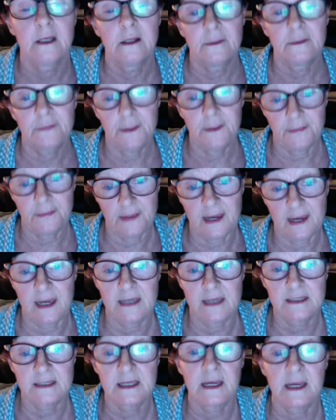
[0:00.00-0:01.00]
but that
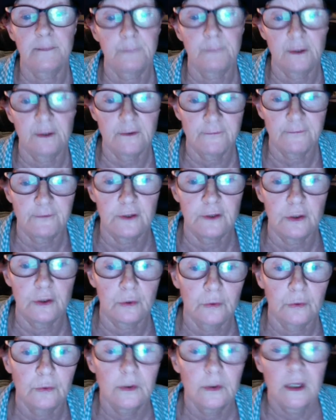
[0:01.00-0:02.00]
has happened for
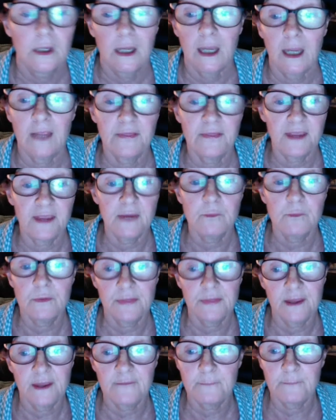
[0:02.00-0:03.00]
you. And
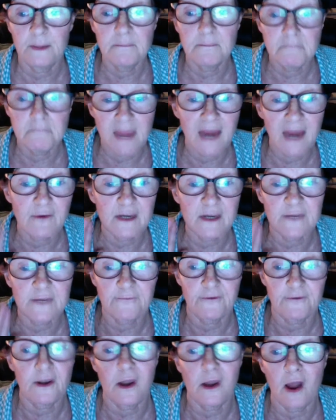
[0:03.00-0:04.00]
they've been married
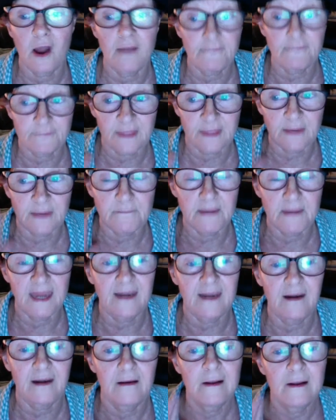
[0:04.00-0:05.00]
for life. They met.
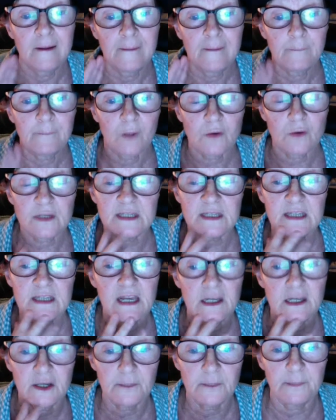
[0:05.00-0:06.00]
I'll just say
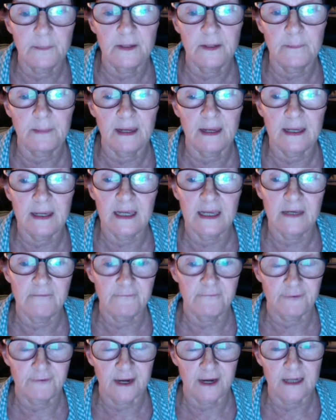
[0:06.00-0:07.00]
a little bit about Ellen
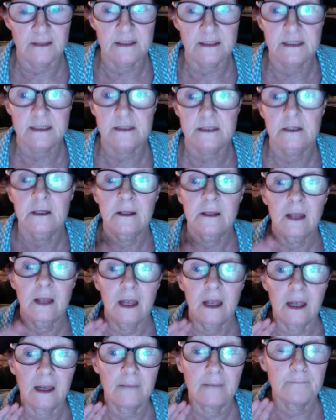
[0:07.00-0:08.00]
France.
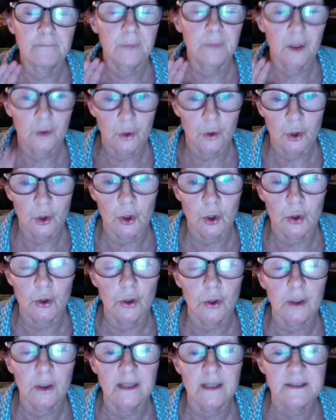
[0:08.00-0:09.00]
Her and
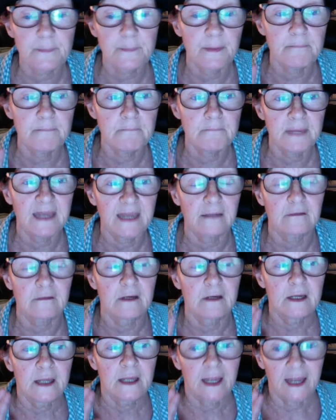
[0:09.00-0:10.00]
her husband met
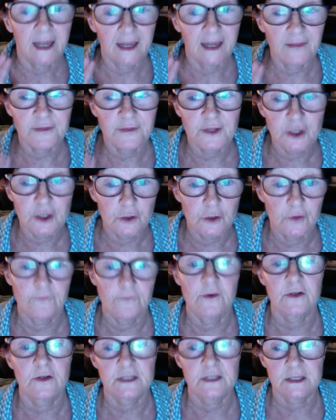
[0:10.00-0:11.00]
at the
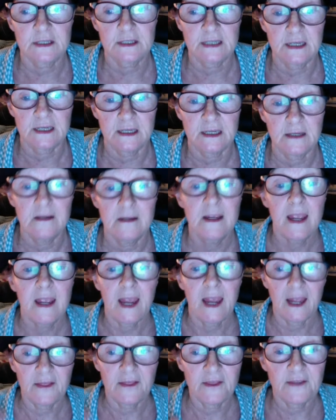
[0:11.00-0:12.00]
university,
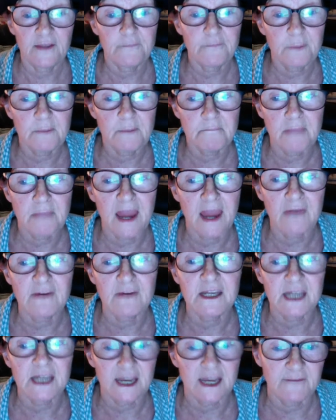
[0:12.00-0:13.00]
and they've been
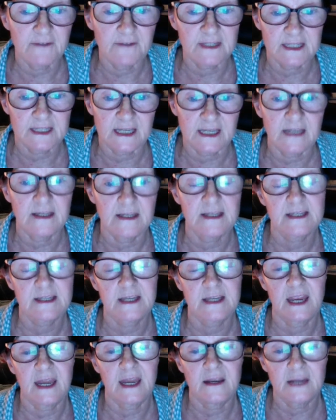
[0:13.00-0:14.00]
married ever since.
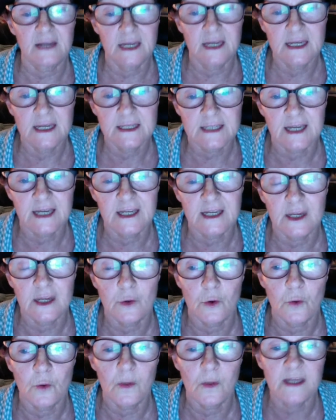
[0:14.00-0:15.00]
And he said he
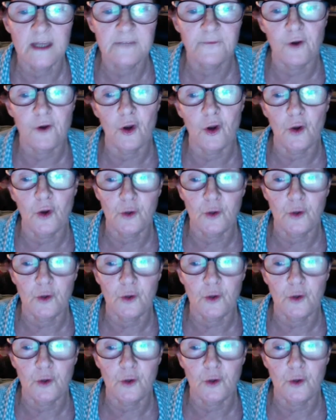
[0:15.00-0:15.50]
always followed